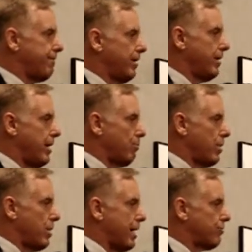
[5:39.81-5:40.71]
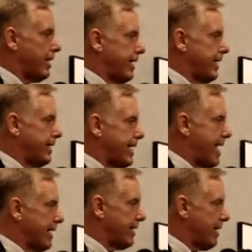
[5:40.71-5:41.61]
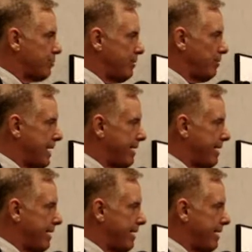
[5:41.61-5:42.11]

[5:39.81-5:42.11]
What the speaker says: And we're not trying to antagonize people.